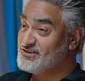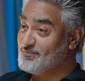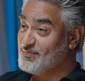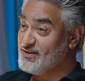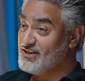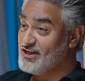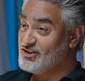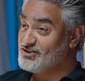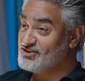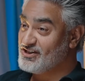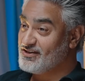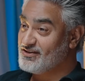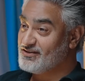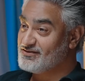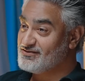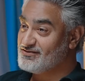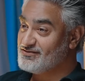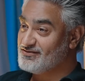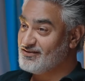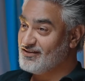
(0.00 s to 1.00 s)
is
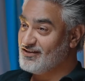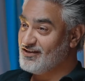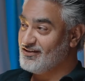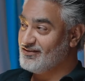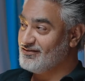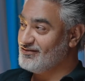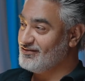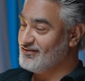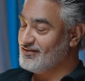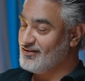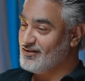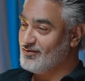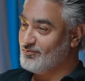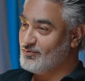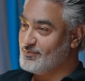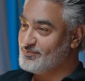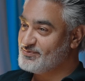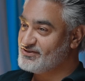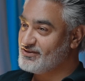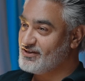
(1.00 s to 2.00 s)
PHX, and our
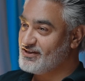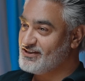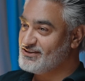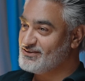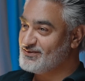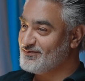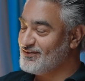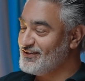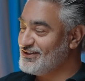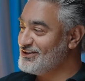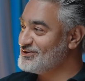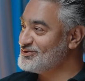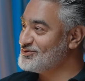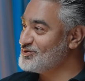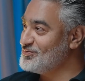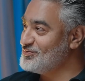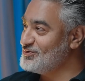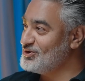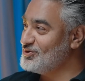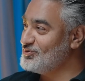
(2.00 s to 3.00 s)
website is
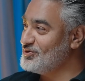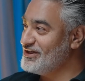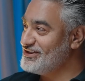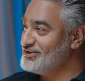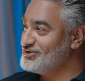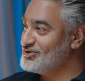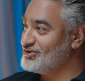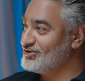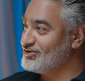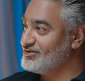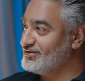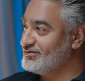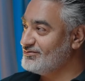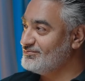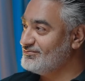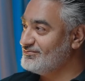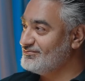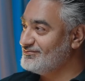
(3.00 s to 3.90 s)
phoenixgroupuae.com.